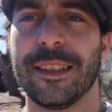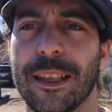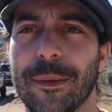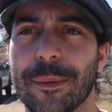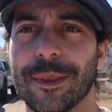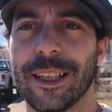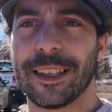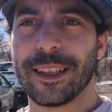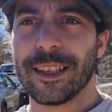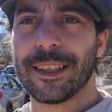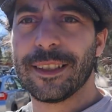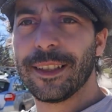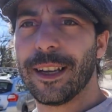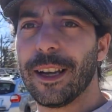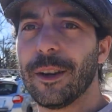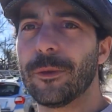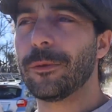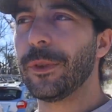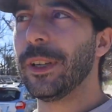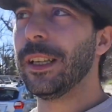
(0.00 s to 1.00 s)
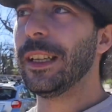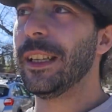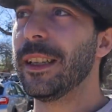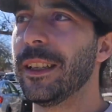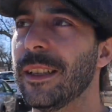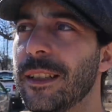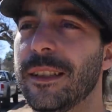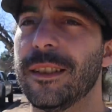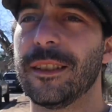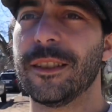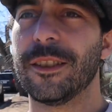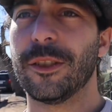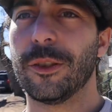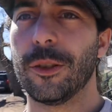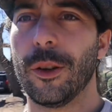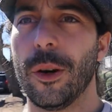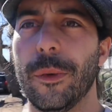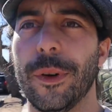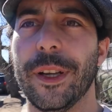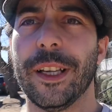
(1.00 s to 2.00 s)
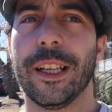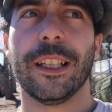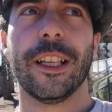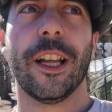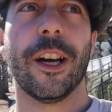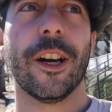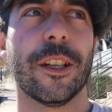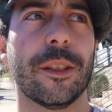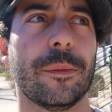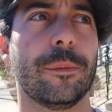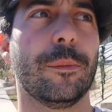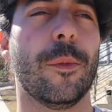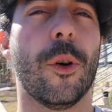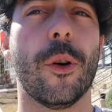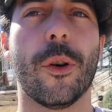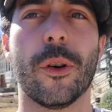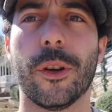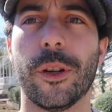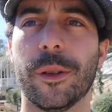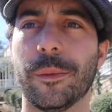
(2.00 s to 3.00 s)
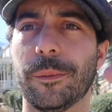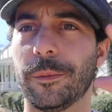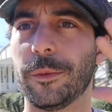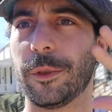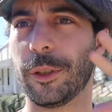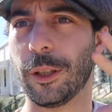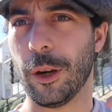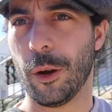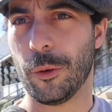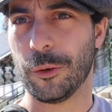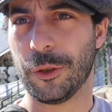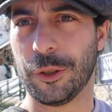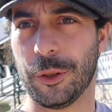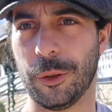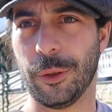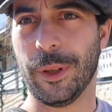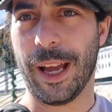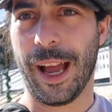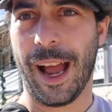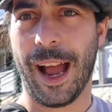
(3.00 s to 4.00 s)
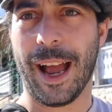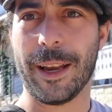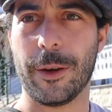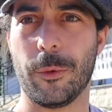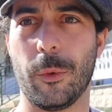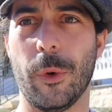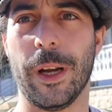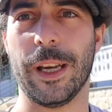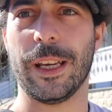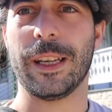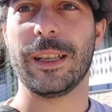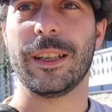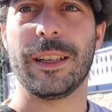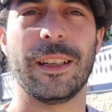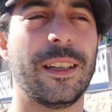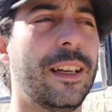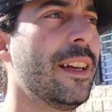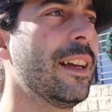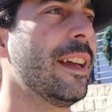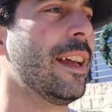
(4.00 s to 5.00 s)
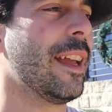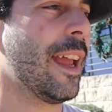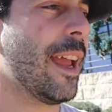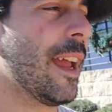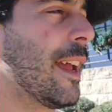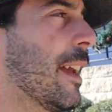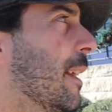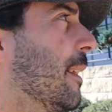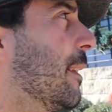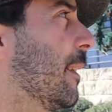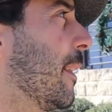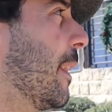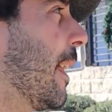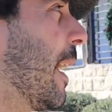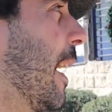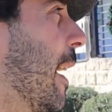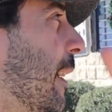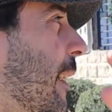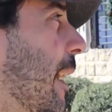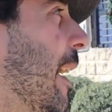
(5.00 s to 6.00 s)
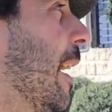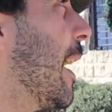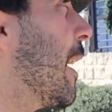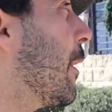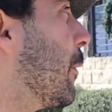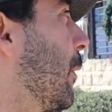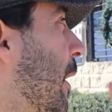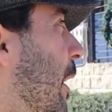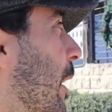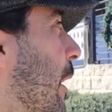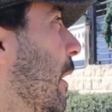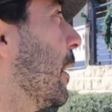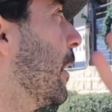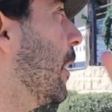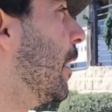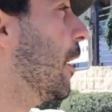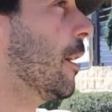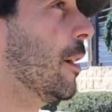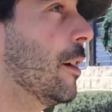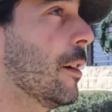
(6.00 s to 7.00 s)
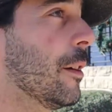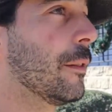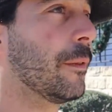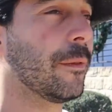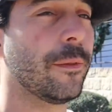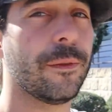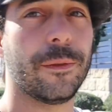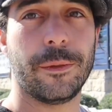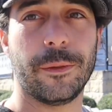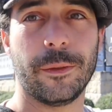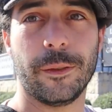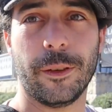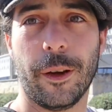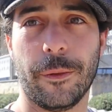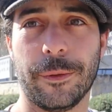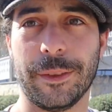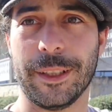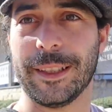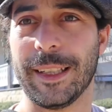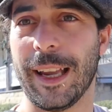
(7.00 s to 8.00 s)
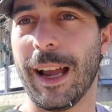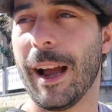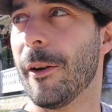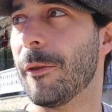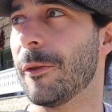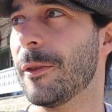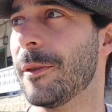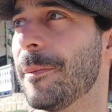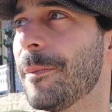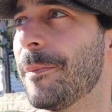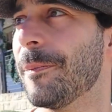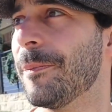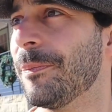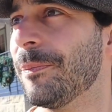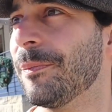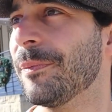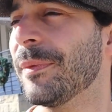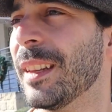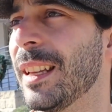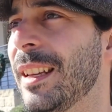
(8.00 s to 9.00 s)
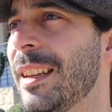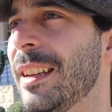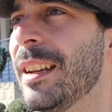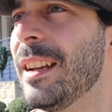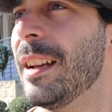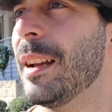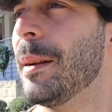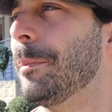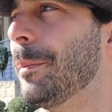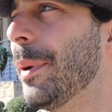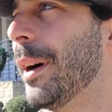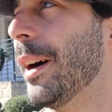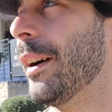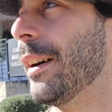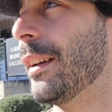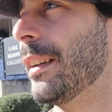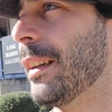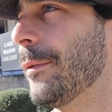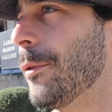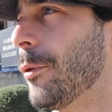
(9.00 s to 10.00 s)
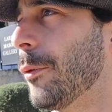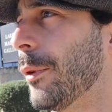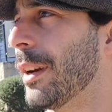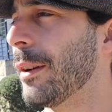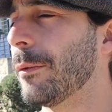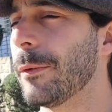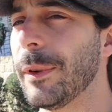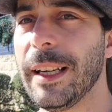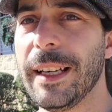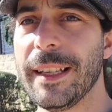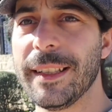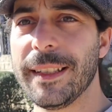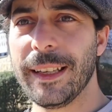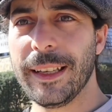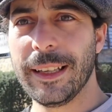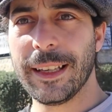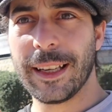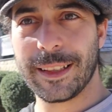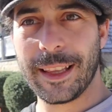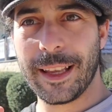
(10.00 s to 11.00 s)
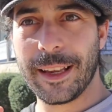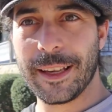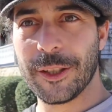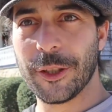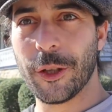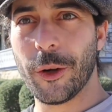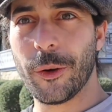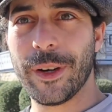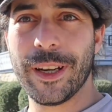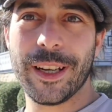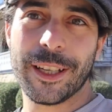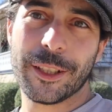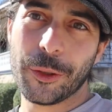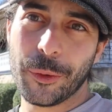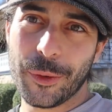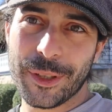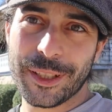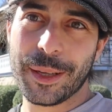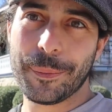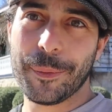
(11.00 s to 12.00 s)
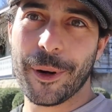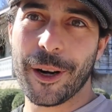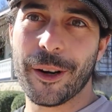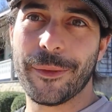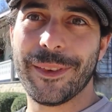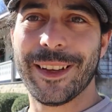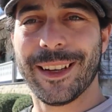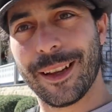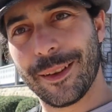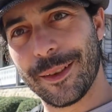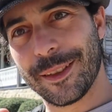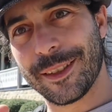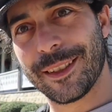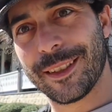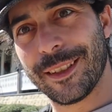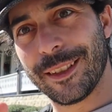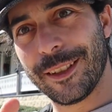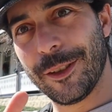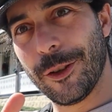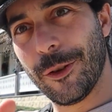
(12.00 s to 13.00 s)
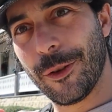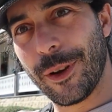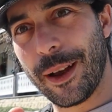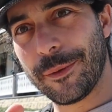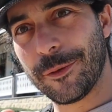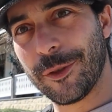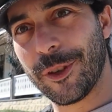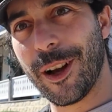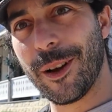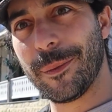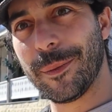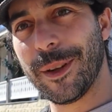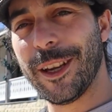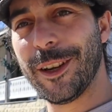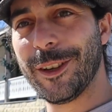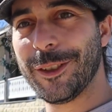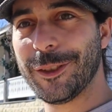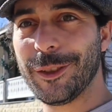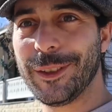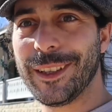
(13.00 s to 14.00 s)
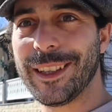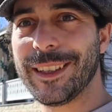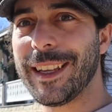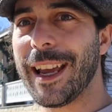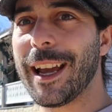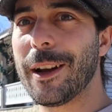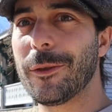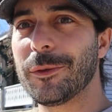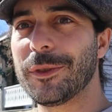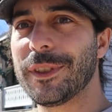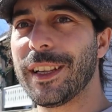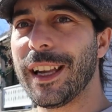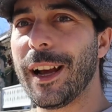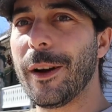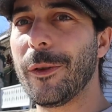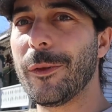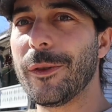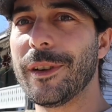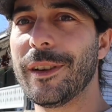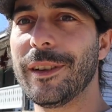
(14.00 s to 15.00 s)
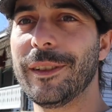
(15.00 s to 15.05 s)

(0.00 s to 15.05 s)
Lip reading: Seems like this town really is growing a lot more closer to the highway and that area of the town. But if you want to really see like the historic touristy part of it, you have to come here to the downtown